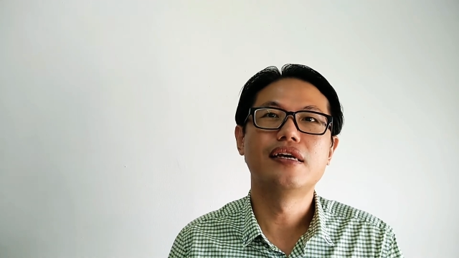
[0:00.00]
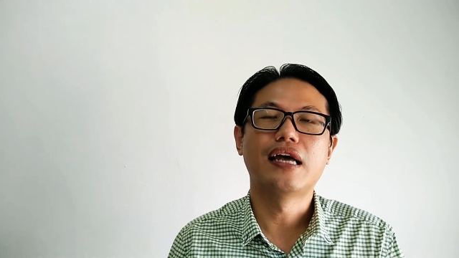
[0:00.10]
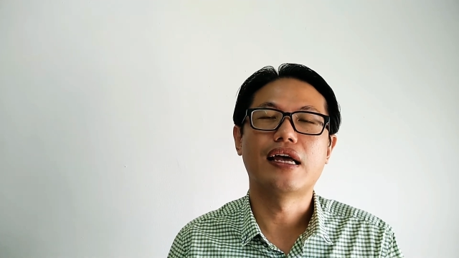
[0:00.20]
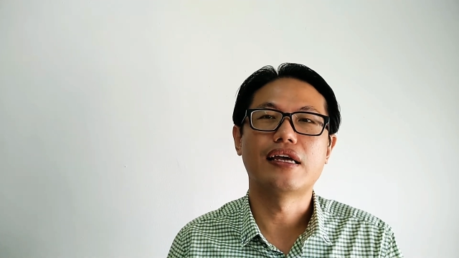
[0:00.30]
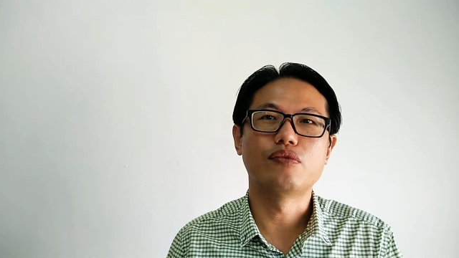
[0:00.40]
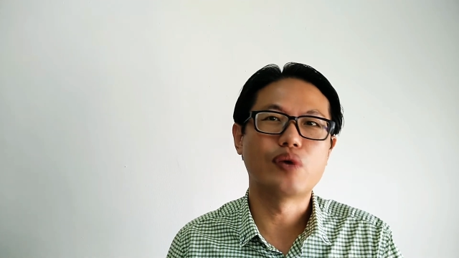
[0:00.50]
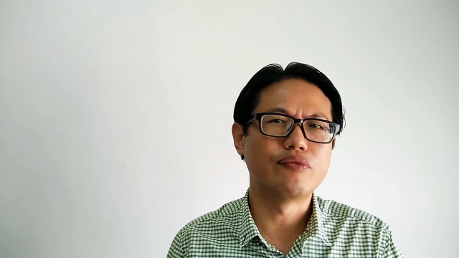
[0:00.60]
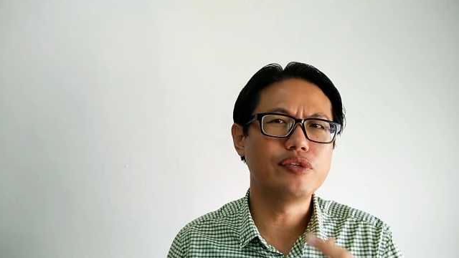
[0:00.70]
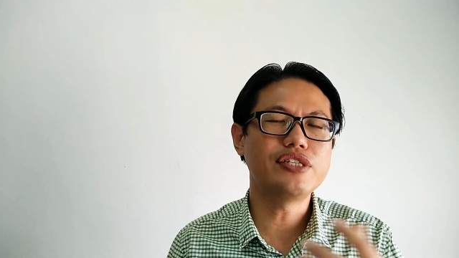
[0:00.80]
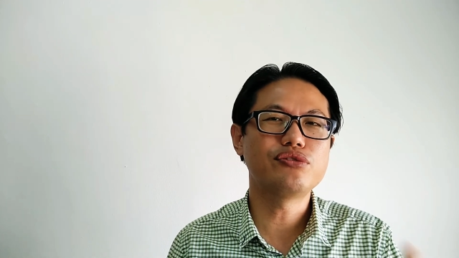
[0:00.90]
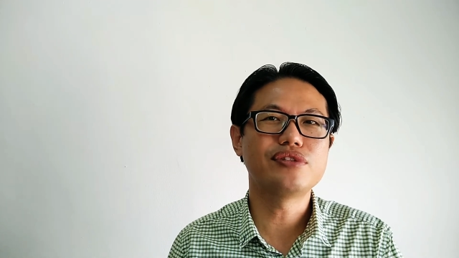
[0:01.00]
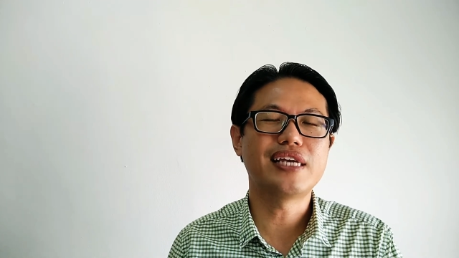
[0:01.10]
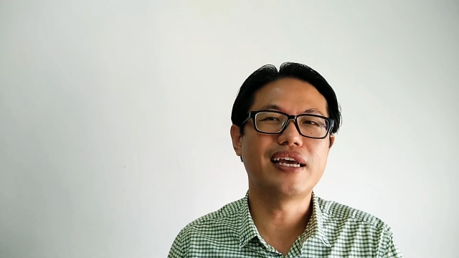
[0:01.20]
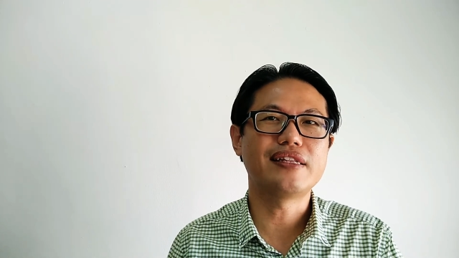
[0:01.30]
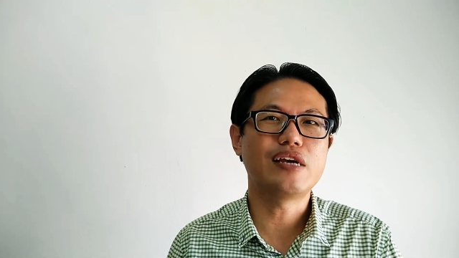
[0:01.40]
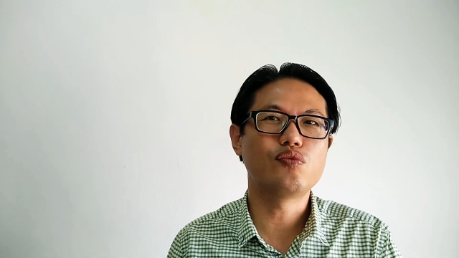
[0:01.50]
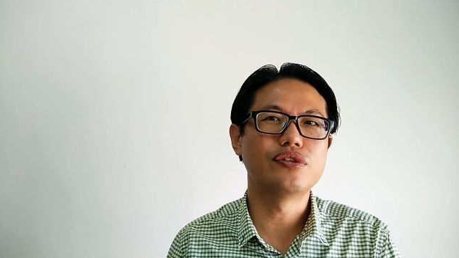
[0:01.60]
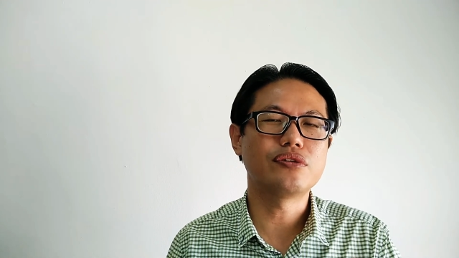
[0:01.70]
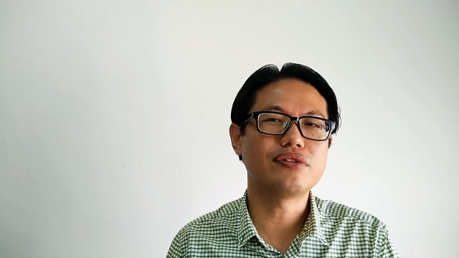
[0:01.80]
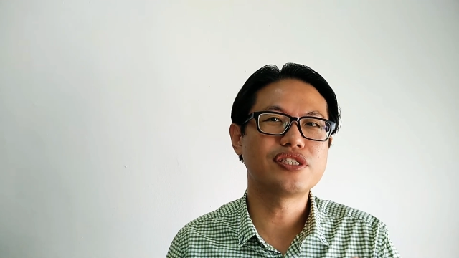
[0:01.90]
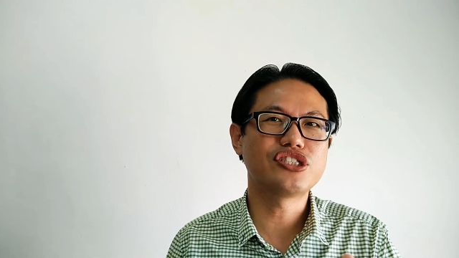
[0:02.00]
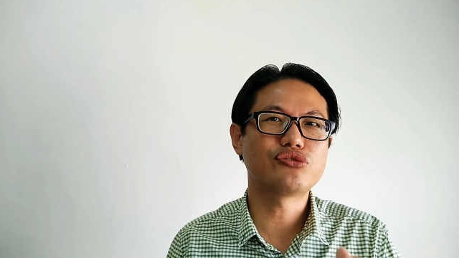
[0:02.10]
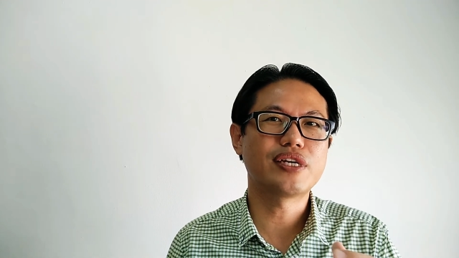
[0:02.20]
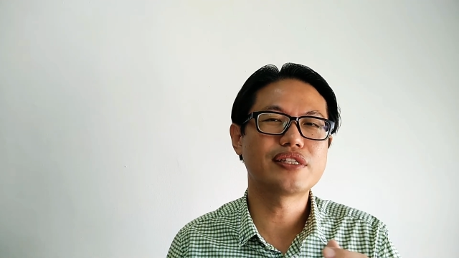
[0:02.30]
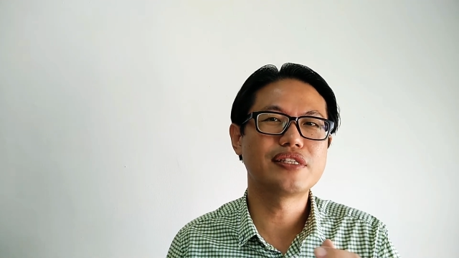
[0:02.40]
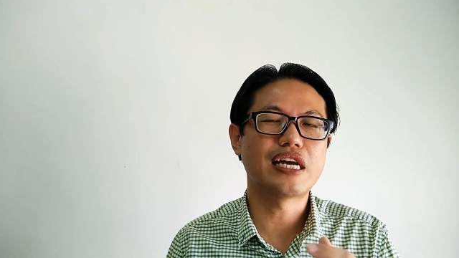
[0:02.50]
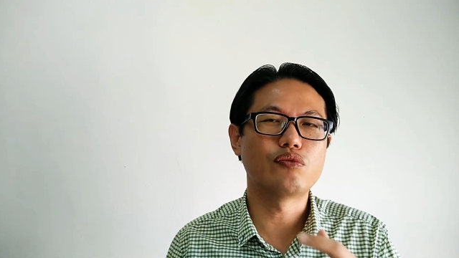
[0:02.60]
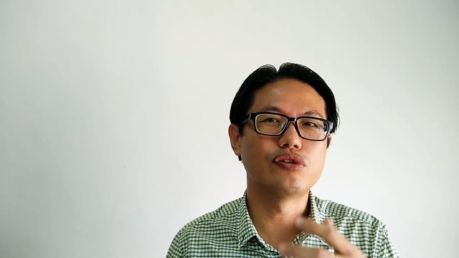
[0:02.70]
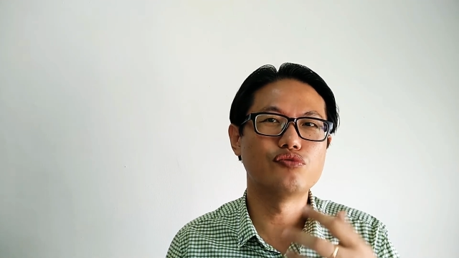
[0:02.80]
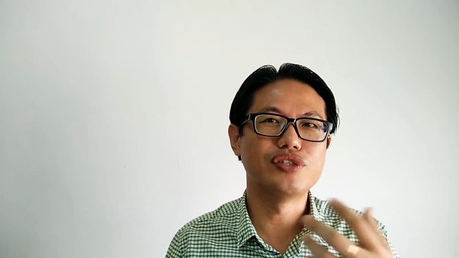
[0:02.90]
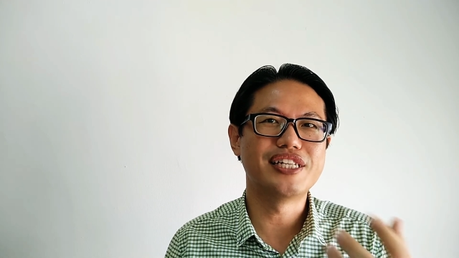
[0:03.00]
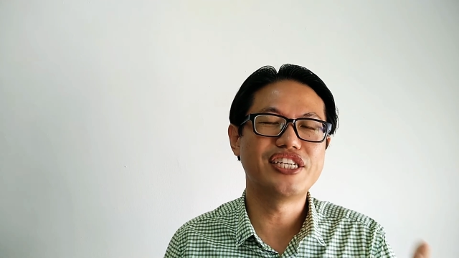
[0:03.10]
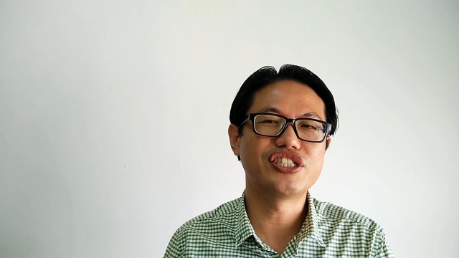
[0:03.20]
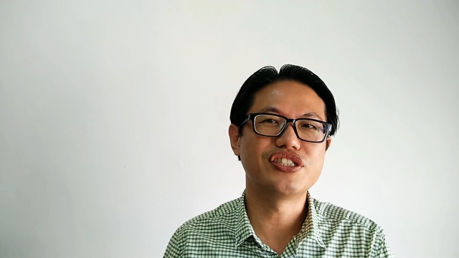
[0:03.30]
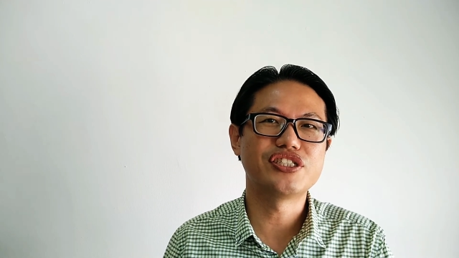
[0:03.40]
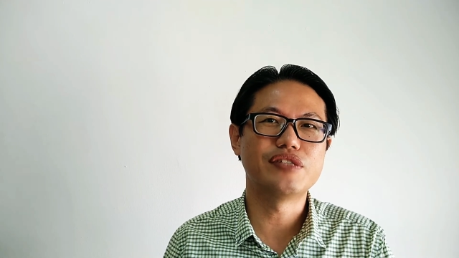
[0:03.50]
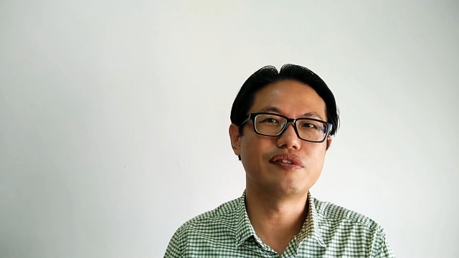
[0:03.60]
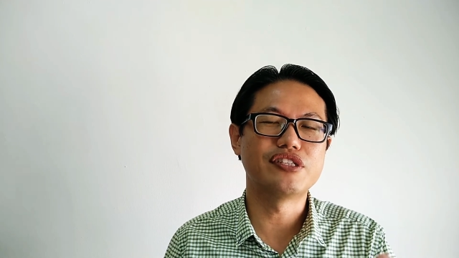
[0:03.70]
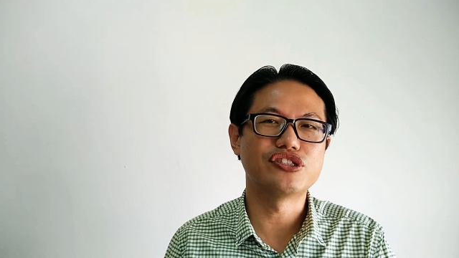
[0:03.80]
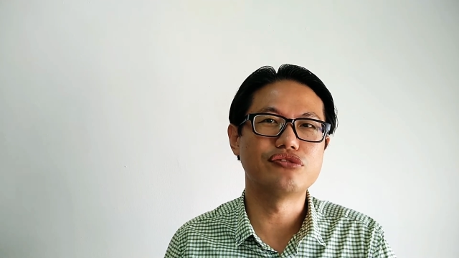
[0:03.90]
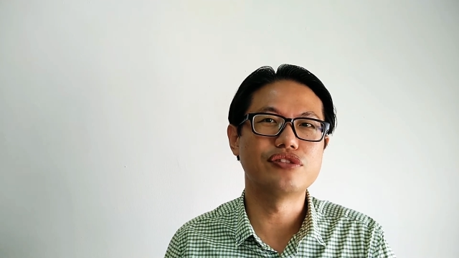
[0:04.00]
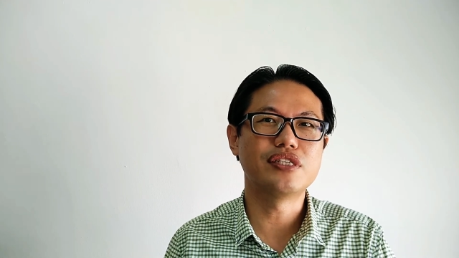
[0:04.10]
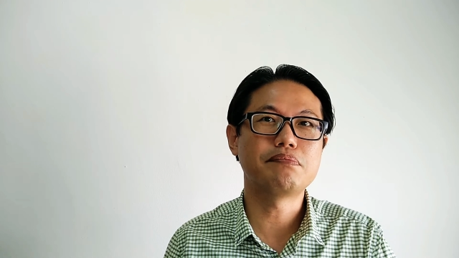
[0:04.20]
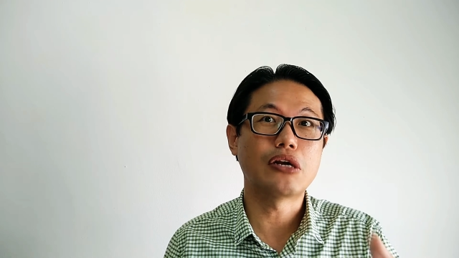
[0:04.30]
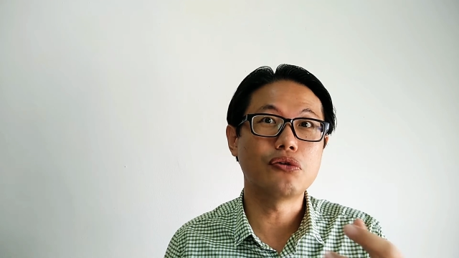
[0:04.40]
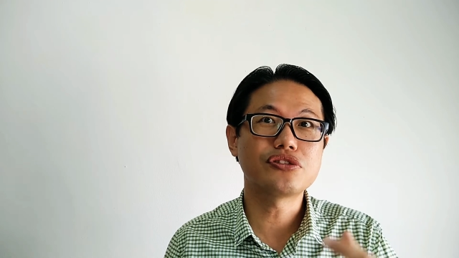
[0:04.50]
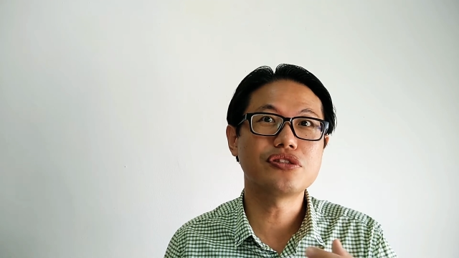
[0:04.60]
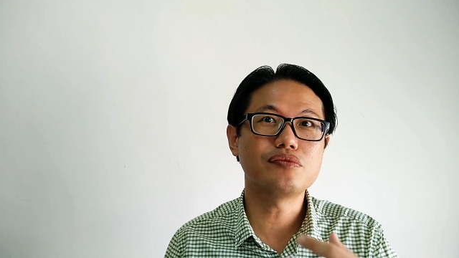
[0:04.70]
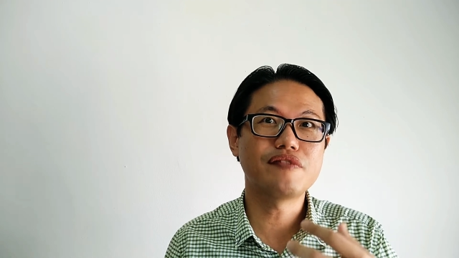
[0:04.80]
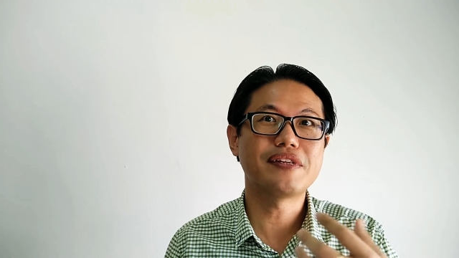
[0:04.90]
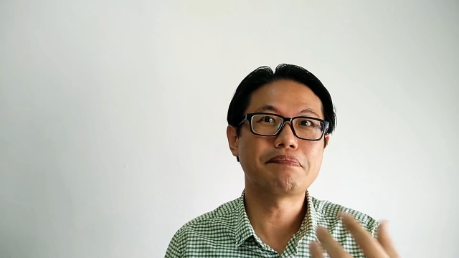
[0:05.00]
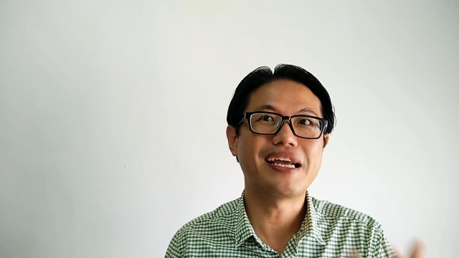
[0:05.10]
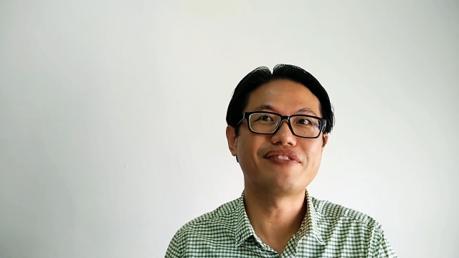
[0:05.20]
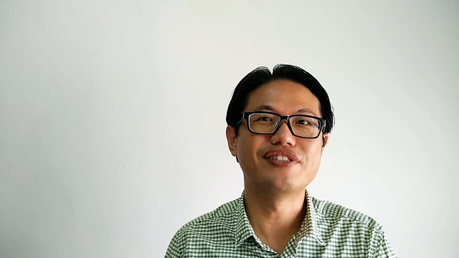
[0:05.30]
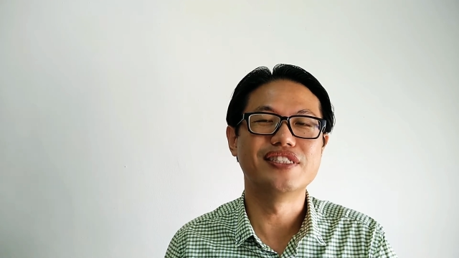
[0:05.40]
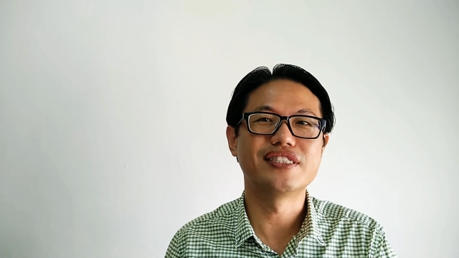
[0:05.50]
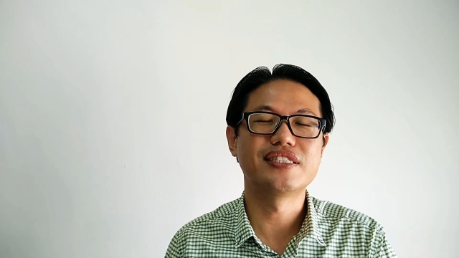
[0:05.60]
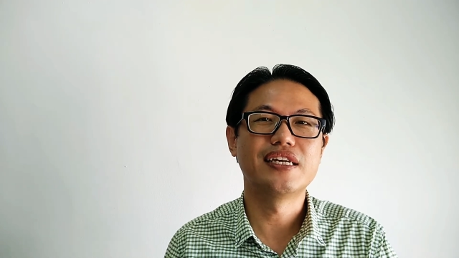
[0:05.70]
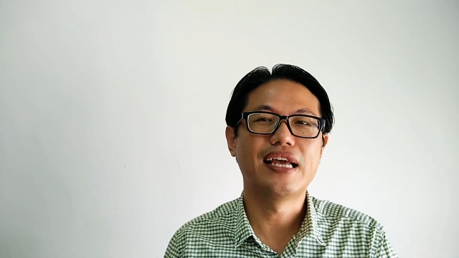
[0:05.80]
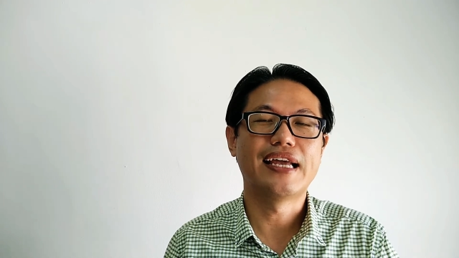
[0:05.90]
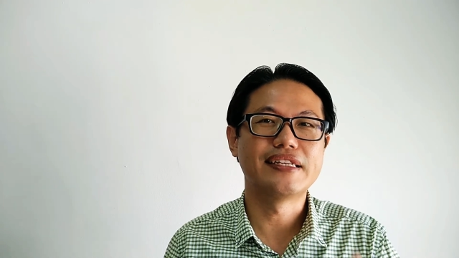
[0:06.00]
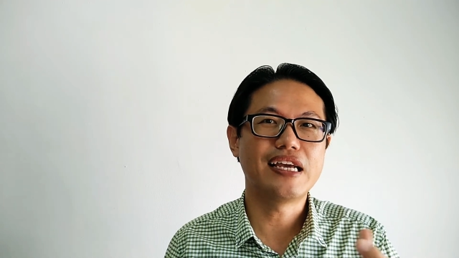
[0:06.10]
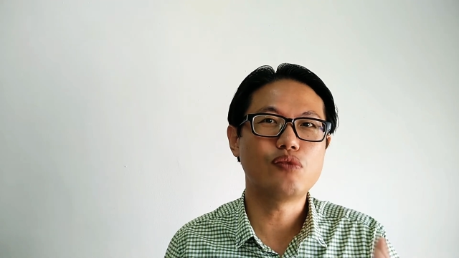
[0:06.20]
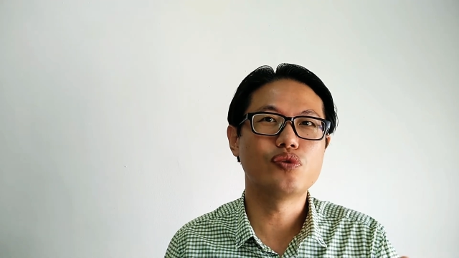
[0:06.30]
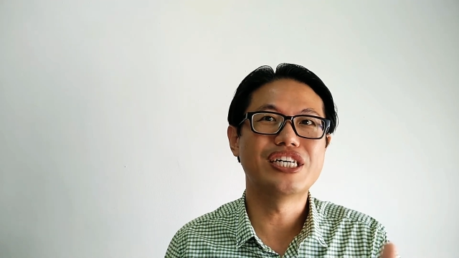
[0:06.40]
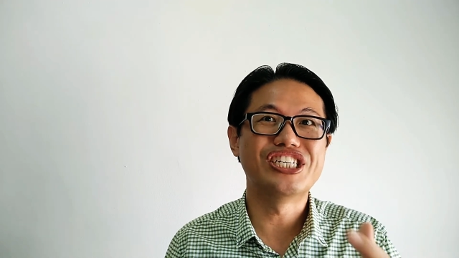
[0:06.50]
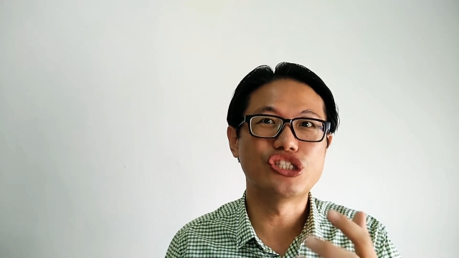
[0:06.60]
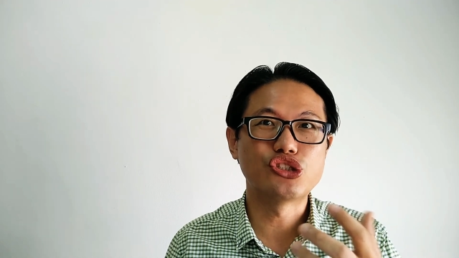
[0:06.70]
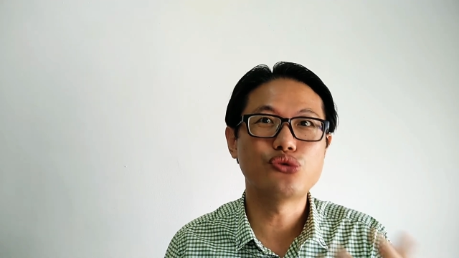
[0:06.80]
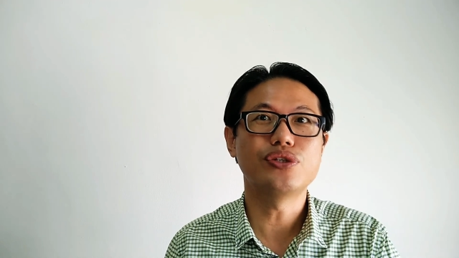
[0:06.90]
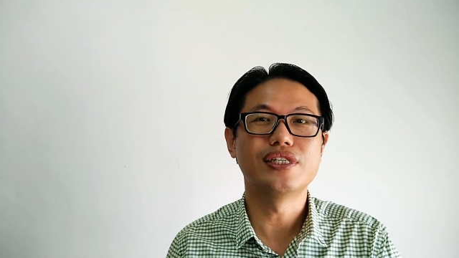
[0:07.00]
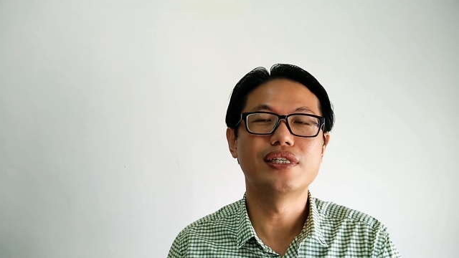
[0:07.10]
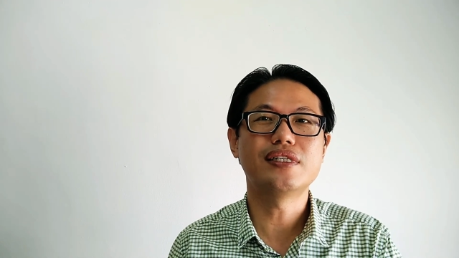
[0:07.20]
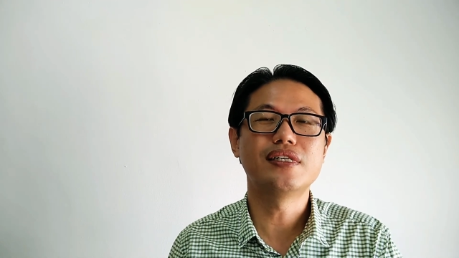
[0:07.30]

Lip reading: And when we do that, that will not just strengthen our relationship with the student but also with the parents, and that will assure